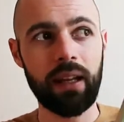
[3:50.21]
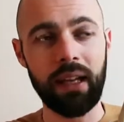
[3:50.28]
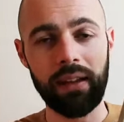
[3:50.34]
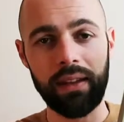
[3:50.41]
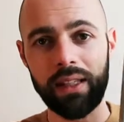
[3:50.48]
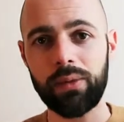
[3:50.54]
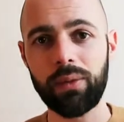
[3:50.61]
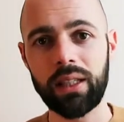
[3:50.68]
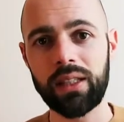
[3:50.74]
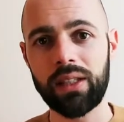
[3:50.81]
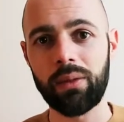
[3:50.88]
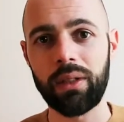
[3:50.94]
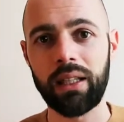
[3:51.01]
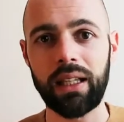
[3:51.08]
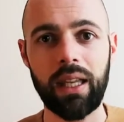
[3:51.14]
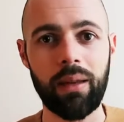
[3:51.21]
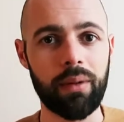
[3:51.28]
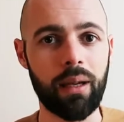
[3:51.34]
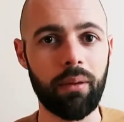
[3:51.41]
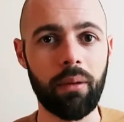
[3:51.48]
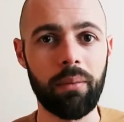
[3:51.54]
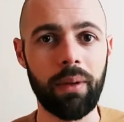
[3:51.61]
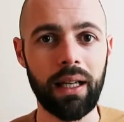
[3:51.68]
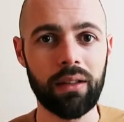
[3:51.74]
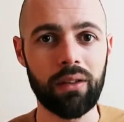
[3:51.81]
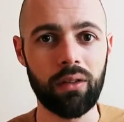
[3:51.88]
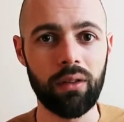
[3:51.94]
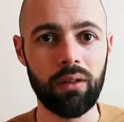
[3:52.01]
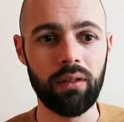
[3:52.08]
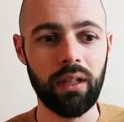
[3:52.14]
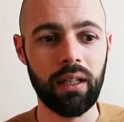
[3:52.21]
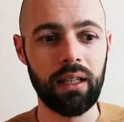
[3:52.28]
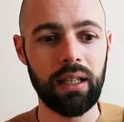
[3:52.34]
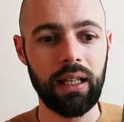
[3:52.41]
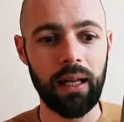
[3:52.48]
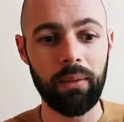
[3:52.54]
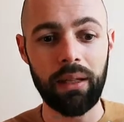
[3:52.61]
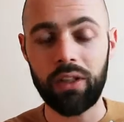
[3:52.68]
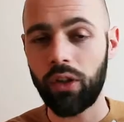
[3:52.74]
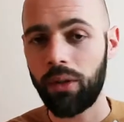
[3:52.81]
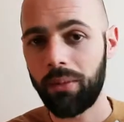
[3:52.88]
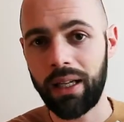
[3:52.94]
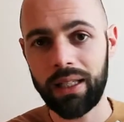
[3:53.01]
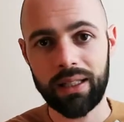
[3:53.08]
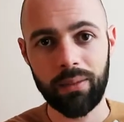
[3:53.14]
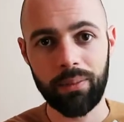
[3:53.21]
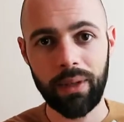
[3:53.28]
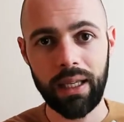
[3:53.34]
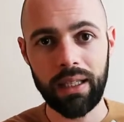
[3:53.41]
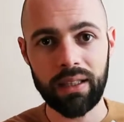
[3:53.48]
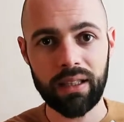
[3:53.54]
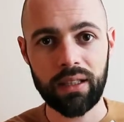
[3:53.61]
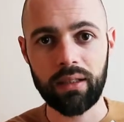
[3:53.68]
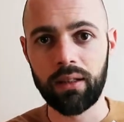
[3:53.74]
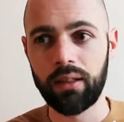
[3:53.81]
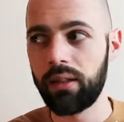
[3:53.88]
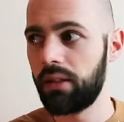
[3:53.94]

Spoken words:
And this one is the one I keep coming back to. It's her masterpiece.